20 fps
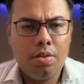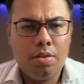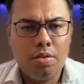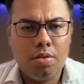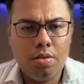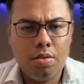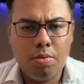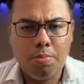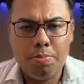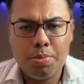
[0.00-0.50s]

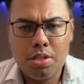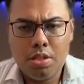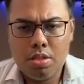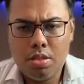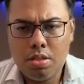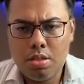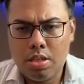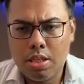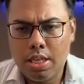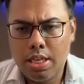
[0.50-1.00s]

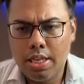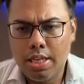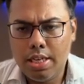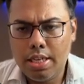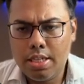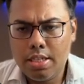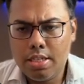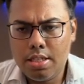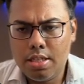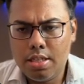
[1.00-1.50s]
Oops, I
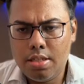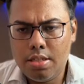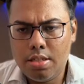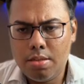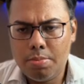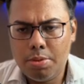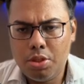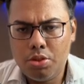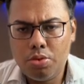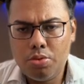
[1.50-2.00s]
guess there is
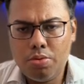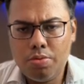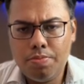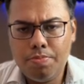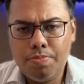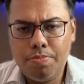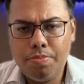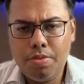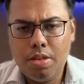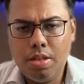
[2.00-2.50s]
some issue.
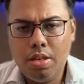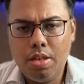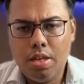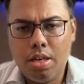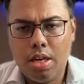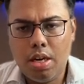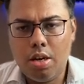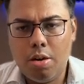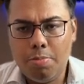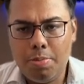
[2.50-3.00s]

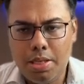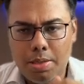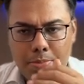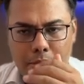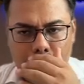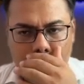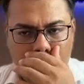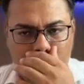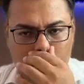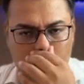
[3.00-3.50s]
Allow me a
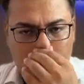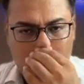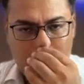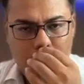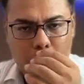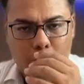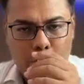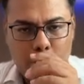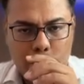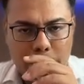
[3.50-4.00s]
minute
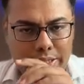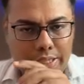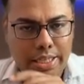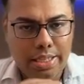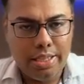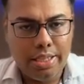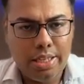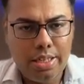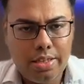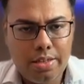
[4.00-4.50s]
to
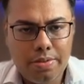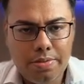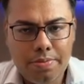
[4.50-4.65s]
check that.